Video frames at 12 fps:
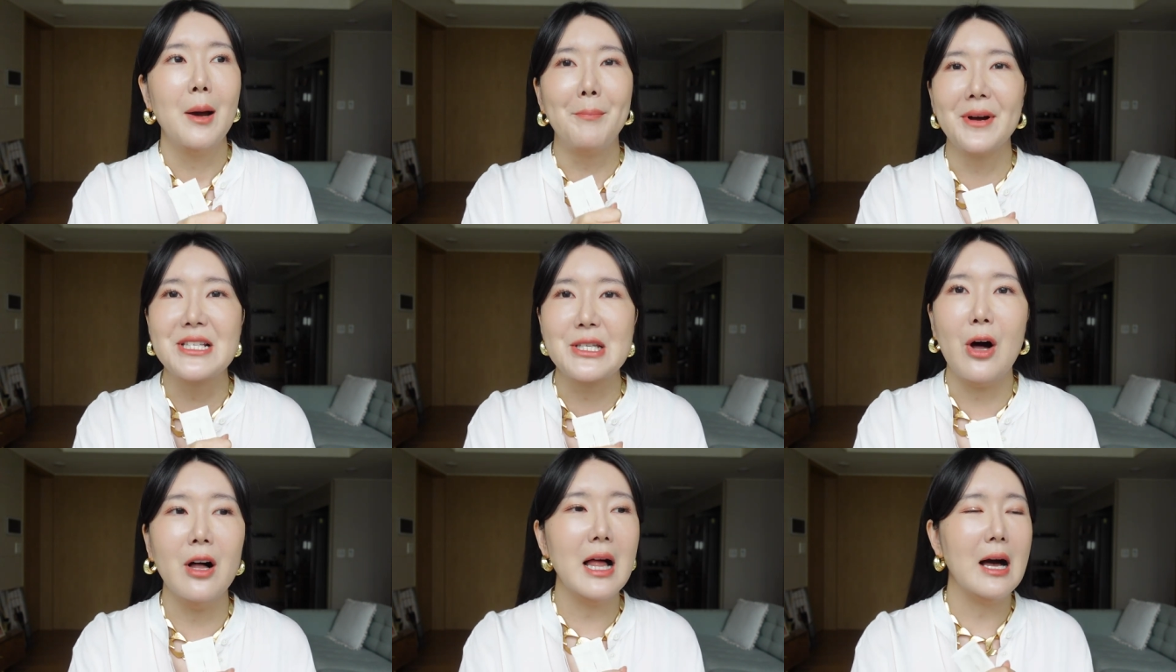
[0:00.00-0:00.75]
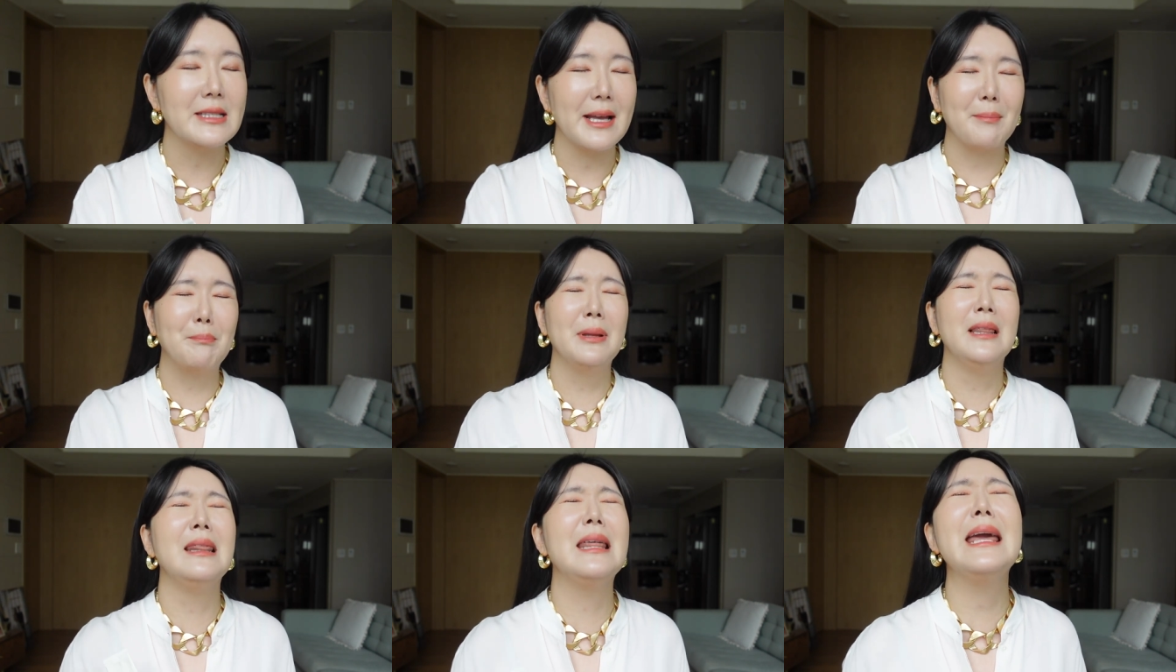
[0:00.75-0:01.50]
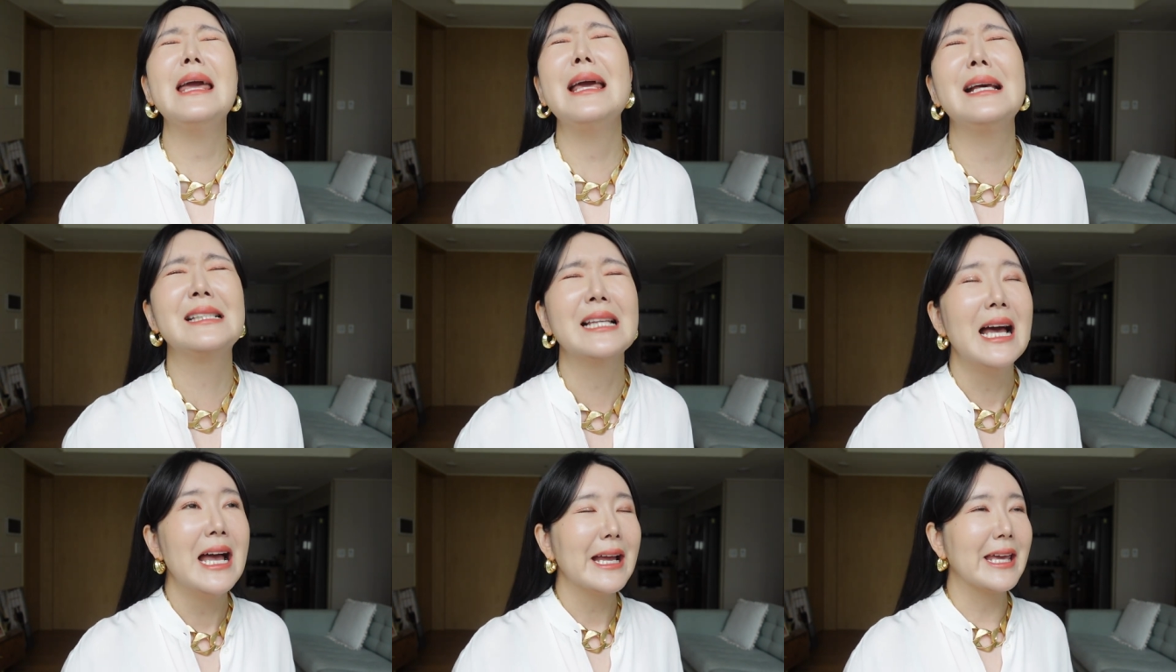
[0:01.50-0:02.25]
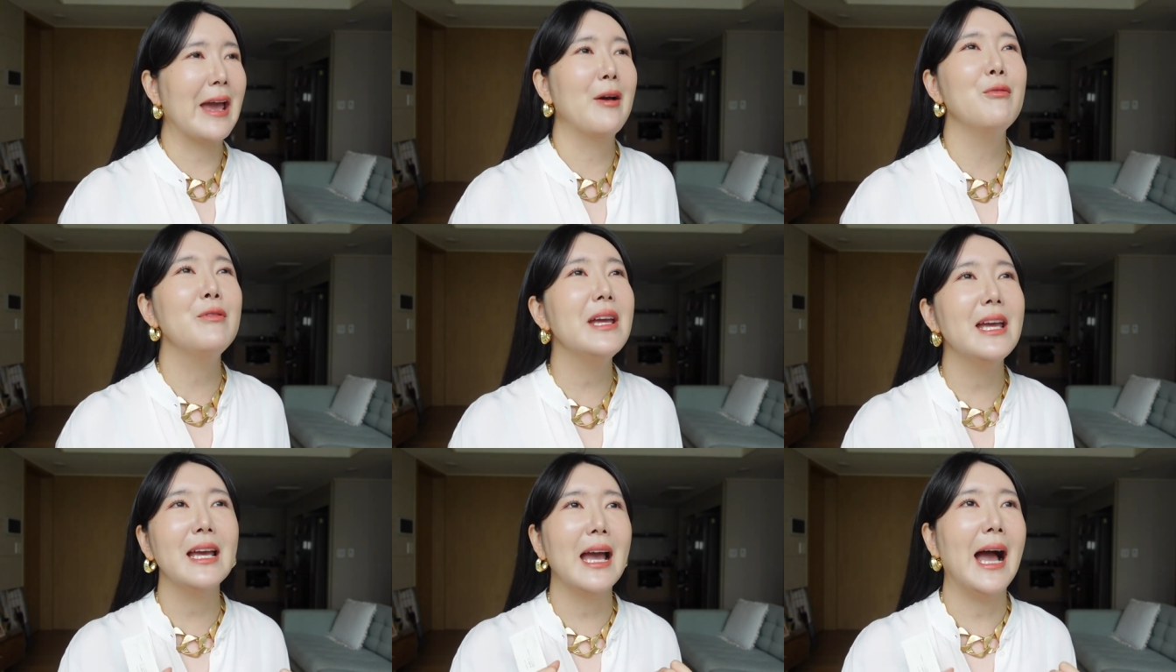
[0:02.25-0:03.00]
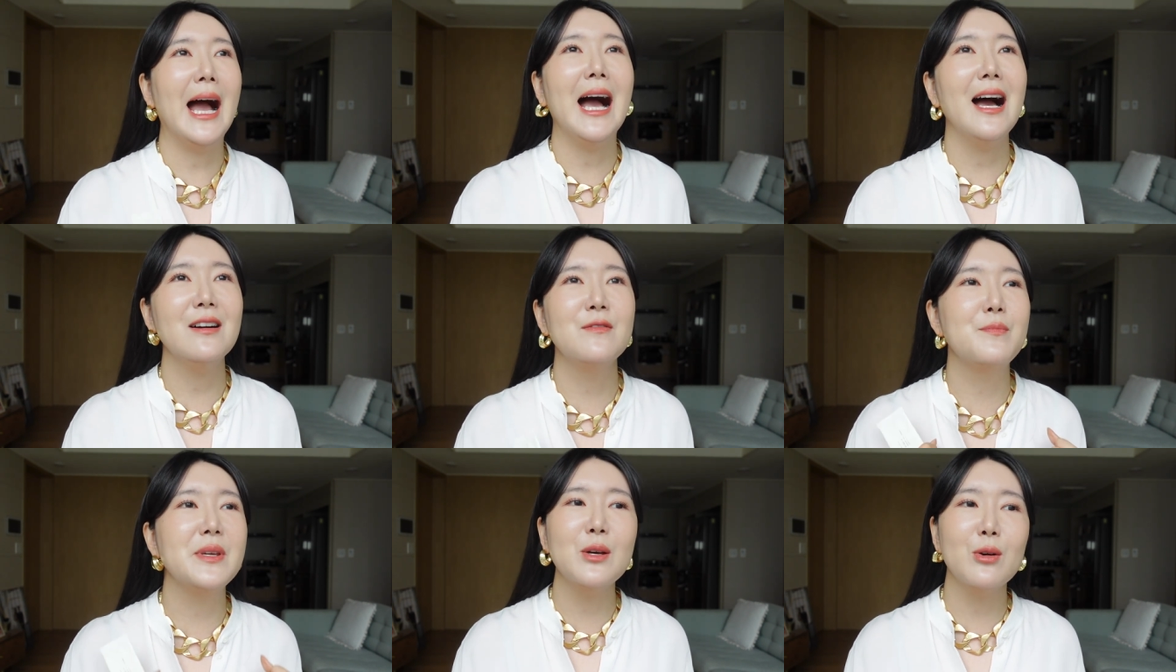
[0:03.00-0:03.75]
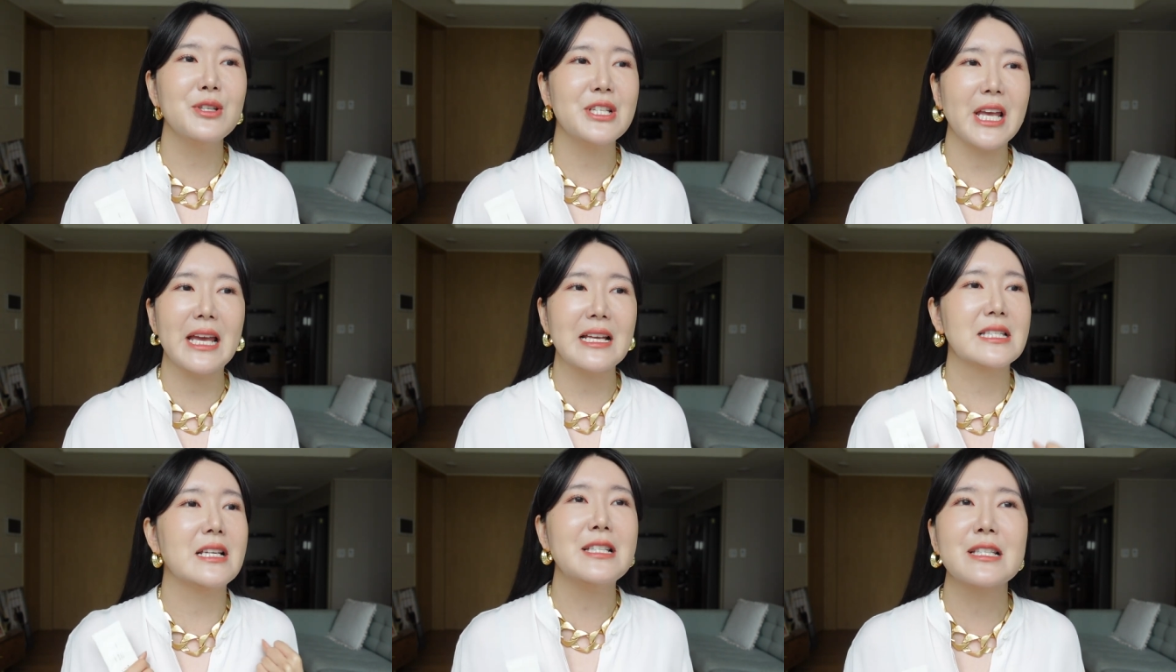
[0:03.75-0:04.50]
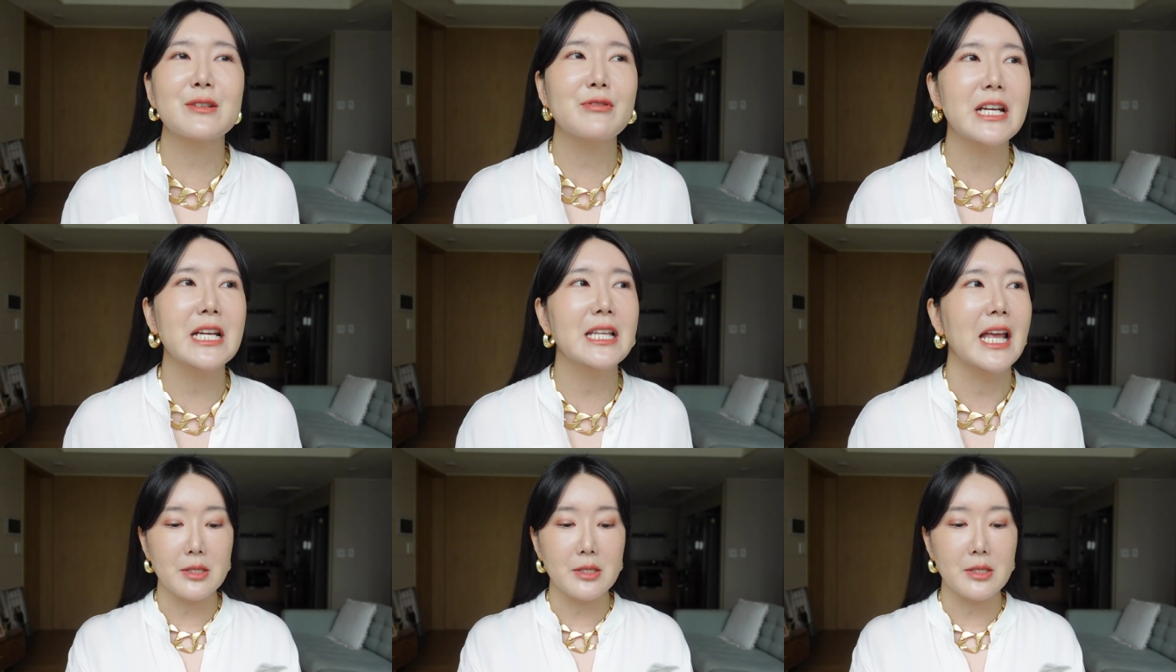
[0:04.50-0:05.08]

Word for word: Bazal. I was like, please, can we have B O J sunscreen?